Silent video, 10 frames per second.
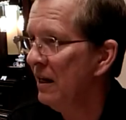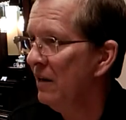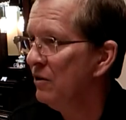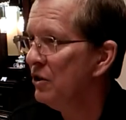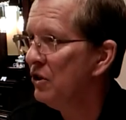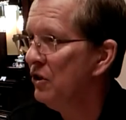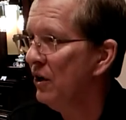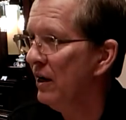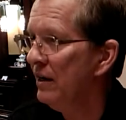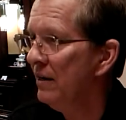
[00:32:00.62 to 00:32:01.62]
and
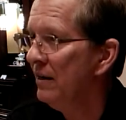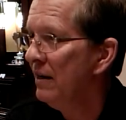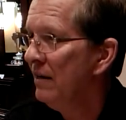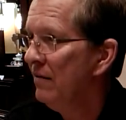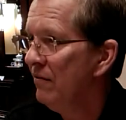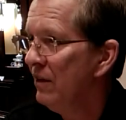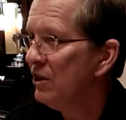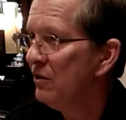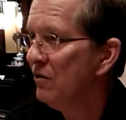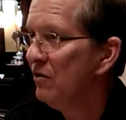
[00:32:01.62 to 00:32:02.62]
understood
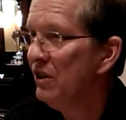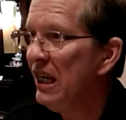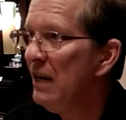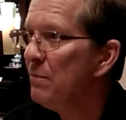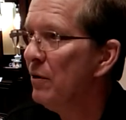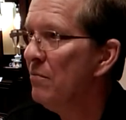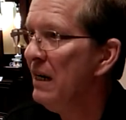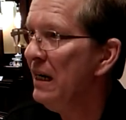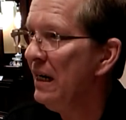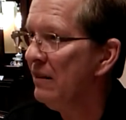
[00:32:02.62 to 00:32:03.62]
this deeper
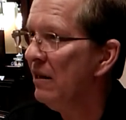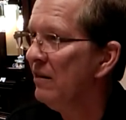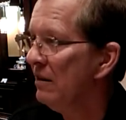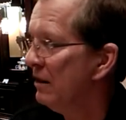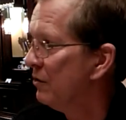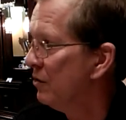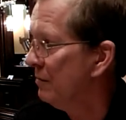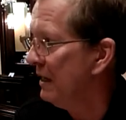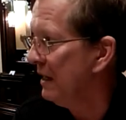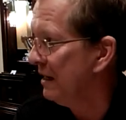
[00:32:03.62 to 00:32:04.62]
meaning than the
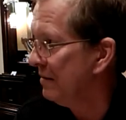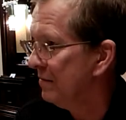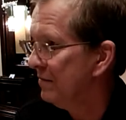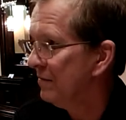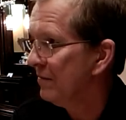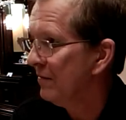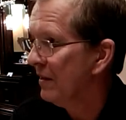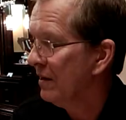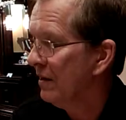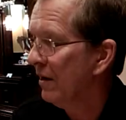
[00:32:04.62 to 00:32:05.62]
literal meaning.
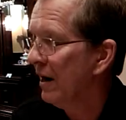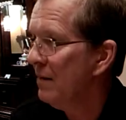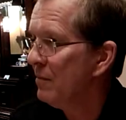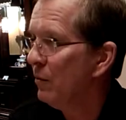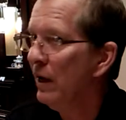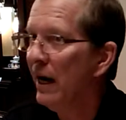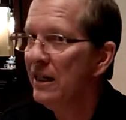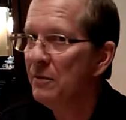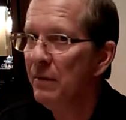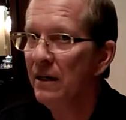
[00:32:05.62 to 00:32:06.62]
All right, but when
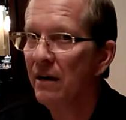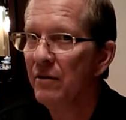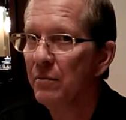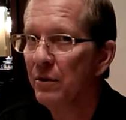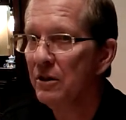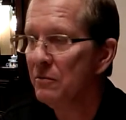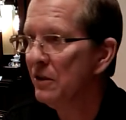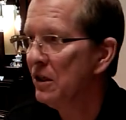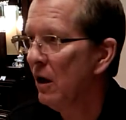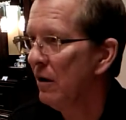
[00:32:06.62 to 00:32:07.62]
I speak of the Buddhism
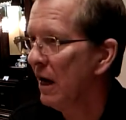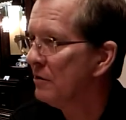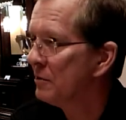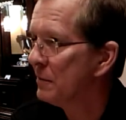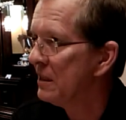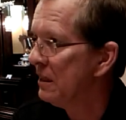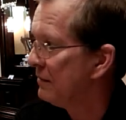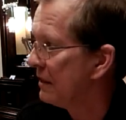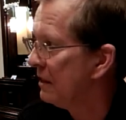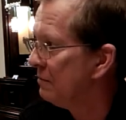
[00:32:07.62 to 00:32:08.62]
of the sowing, I'm
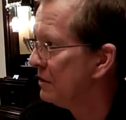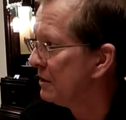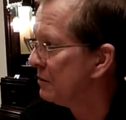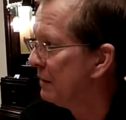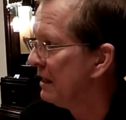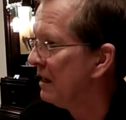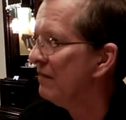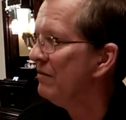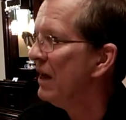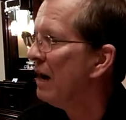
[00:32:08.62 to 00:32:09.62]
specifically
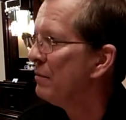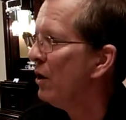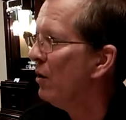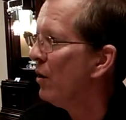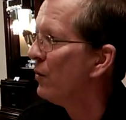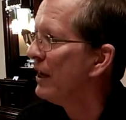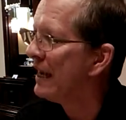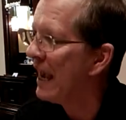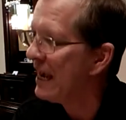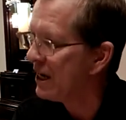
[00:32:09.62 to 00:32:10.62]
speaking of Nam Myoho
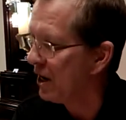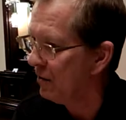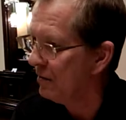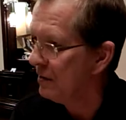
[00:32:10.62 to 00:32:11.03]
Renge mm-hmm.